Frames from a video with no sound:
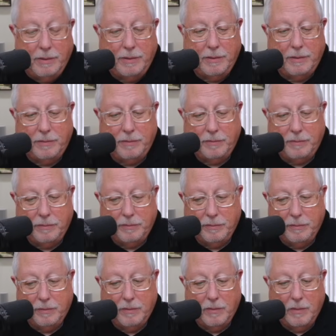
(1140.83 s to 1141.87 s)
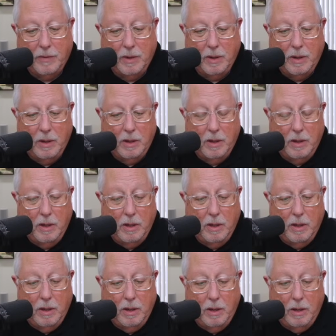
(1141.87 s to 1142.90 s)

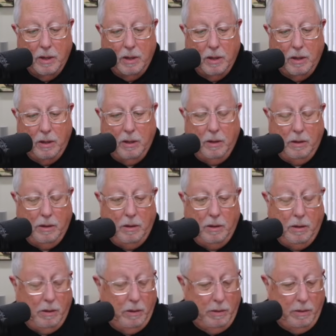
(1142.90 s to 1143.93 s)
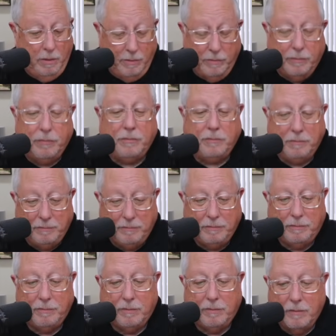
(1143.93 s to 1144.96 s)

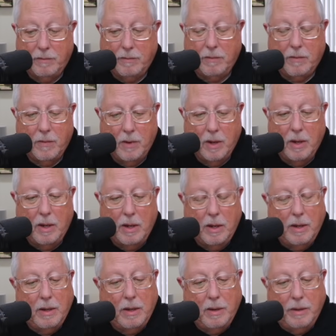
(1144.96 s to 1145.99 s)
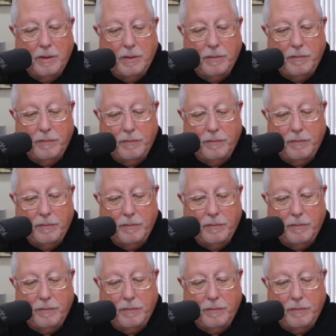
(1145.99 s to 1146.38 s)
This person isn't speaking.